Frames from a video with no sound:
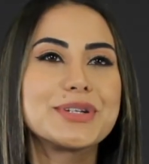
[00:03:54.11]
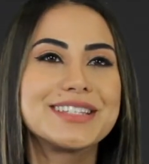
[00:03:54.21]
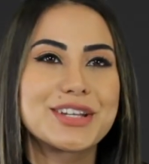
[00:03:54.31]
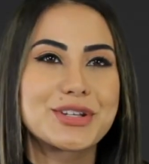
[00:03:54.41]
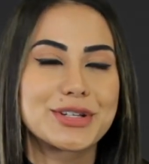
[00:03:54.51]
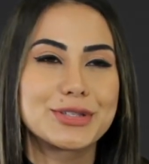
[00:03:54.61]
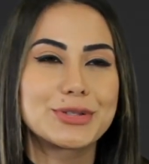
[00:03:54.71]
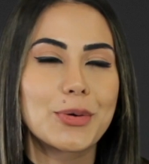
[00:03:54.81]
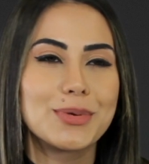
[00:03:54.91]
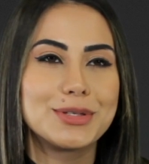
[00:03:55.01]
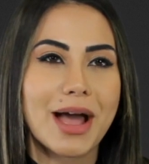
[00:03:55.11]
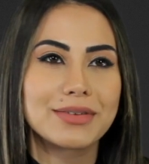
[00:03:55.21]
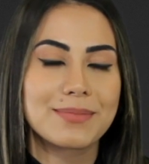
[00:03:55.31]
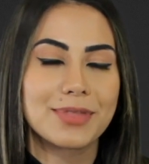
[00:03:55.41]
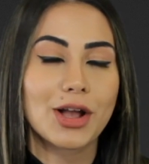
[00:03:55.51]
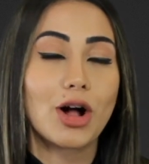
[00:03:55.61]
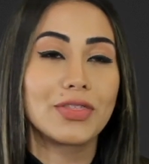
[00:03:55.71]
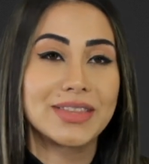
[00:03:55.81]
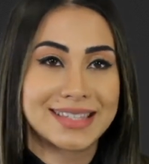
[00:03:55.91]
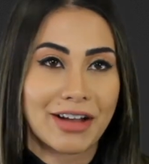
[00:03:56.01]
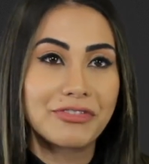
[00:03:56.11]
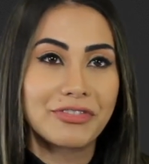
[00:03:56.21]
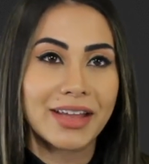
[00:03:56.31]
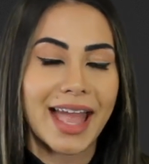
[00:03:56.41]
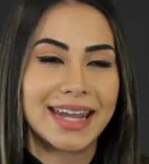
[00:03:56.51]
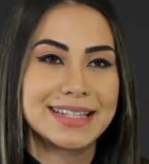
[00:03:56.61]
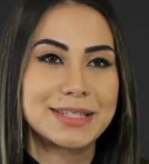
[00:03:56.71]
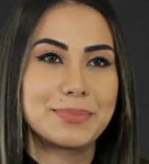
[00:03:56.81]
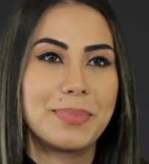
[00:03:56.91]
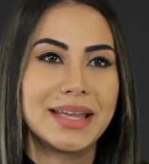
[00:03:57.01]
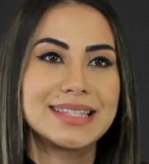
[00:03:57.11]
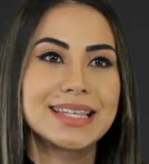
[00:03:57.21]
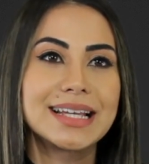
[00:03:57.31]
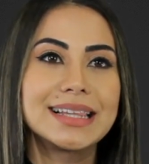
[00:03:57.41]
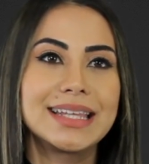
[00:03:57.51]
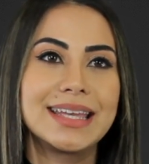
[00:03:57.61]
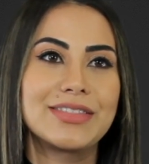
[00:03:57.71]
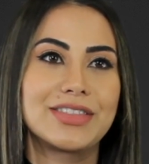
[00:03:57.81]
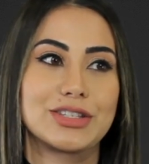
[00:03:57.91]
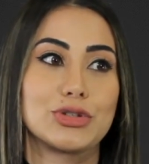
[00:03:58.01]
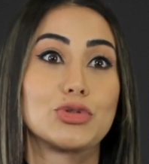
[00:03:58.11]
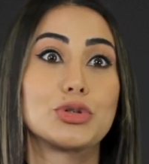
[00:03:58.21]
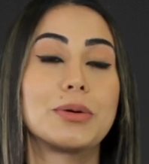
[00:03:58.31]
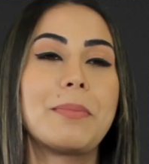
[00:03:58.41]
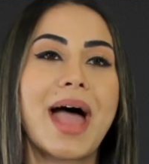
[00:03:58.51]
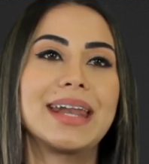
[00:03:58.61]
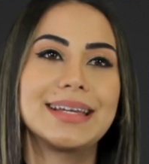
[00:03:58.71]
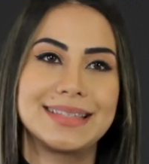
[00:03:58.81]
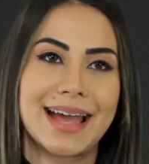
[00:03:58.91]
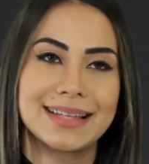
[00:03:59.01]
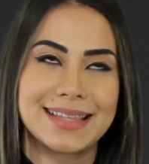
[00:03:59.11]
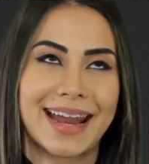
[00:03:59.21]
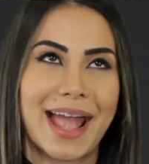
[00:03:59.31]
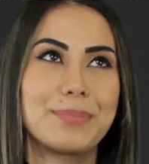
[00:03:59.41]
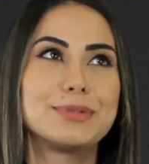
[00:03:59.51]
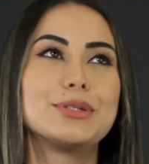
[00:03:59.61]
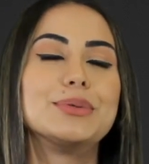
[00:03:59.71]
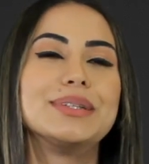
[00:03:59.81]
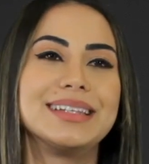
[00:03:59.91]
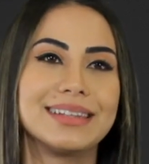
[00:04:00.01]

traditions, so we do have something called the zaffe, and it's basically this dramatic dance that I absolutely